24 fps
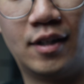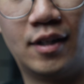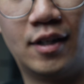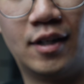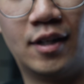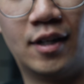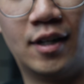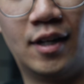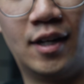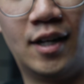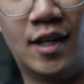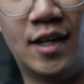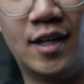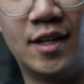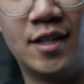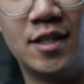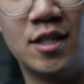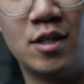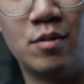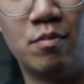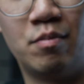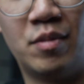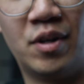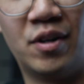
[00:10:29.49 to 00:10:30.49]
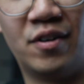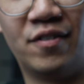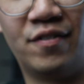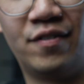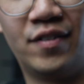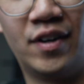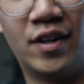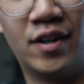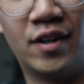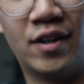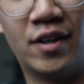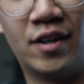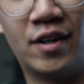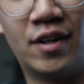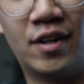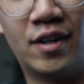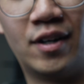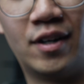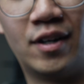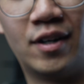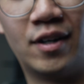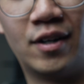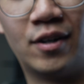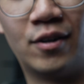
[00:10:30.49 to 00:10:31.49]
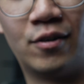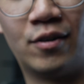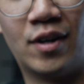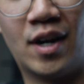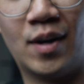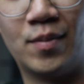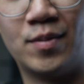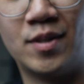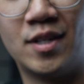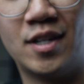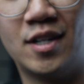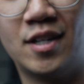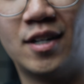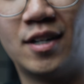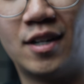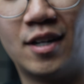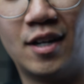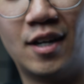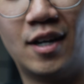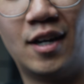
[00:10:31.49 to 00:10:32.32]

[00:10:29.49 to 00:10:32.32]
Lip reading: it aligns, middle finger grabs it.